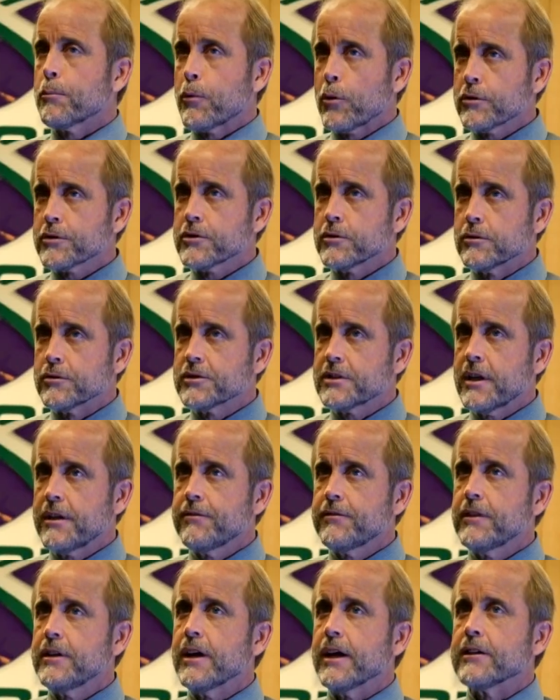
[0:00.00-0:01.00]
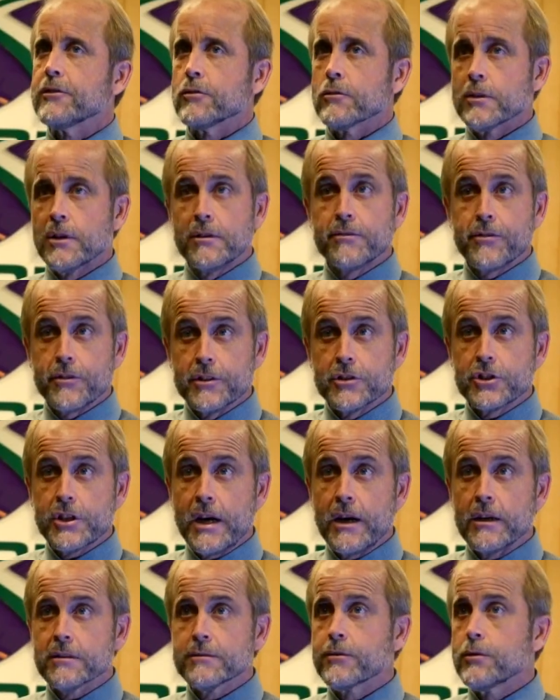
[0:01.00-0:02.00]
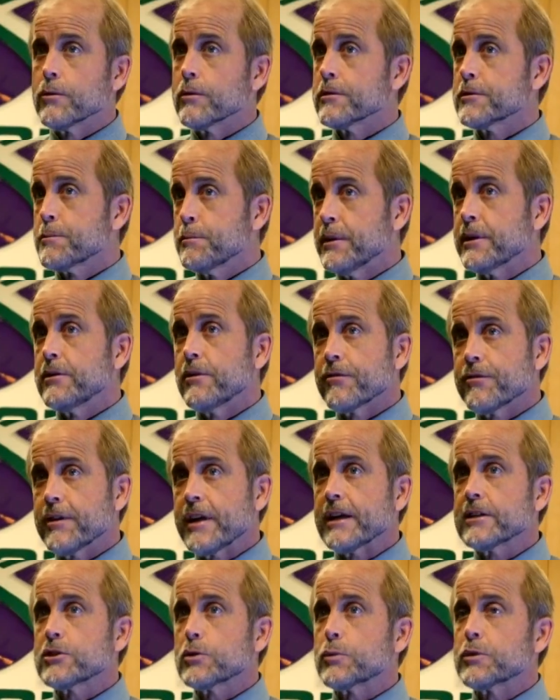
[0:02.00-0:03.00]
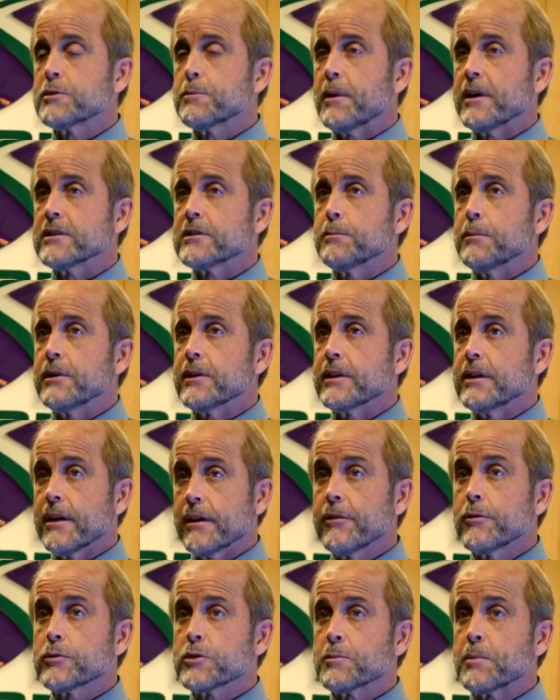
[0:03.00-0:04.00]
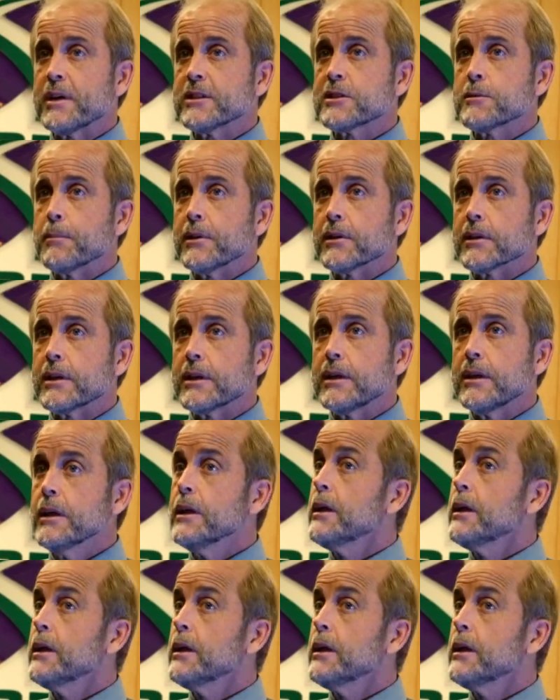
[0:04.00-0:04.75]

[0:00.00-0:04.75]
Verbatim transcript: personal safety and your love for the child, of course, but your financial responsibility and other responsibility